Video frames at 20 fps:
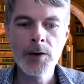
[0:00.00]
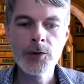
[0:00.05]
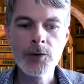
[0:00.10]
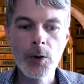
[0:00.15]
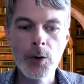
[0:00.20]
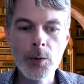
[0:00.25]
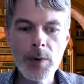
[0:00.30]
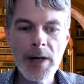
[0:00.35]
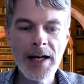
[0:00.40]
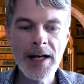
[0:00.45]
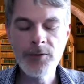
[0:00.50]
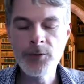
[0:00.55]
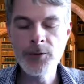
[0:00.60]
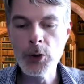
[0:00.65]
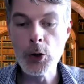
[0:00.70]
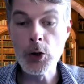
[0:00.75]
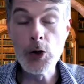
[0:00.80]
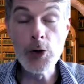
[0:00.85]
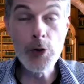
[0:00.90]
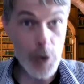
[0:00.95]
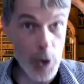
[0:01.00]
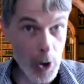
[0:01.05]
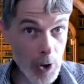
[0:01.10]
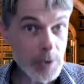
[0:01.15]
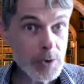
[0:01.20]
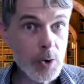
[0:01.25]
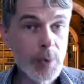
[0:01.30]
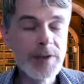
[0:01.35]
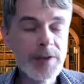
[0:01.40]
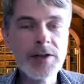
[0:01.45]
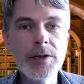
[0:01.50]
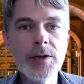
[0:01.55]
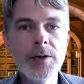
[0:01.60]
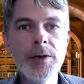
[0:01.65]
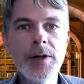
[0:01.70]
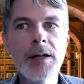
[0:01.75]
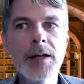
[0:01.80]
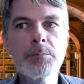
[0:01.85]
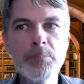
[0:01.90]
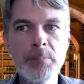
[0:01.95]
so if you're not going to
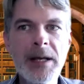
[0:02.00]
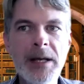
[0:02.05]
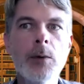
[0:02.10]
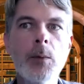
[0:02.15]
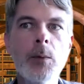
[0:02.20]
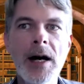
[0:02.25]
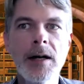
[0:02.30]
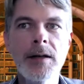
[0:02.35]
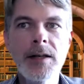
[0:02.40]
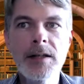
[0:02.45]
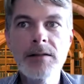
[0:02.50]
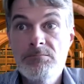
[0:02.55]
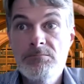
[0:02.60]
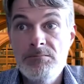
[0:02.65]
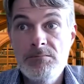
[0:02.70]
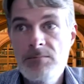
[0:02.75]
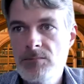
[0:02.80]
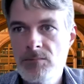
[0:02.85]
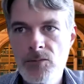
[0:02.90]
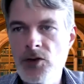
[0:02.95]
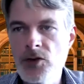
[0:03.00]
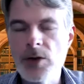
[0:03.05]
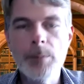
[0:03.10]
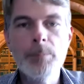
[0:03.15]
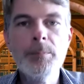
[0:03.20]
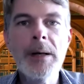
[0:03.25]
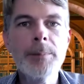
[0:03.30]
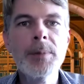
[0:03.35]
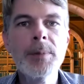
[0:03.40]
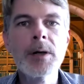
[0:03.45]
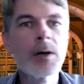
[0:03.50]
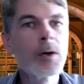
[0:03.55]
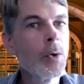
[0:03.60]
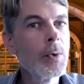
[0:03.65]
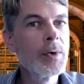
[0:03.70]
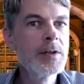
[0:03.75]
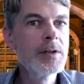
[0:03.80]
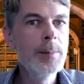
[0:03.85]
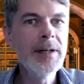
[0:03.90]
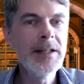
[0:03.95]
do that, be aware that some people are
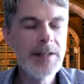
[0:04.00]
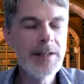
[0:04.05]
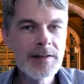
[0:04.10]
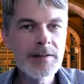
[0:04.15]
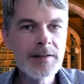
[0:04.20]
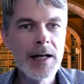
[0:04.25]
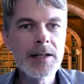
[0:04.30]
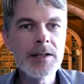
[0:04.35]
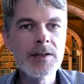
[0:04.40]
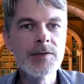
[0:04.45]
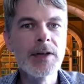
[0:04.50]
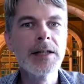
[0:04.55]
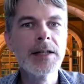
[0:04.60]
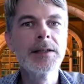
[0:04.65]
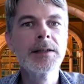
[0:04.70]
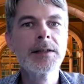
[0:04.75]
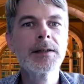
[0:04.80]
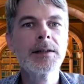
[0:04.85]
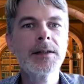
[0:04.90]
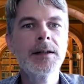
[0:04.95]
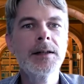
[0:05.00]
going to be dissatisfied.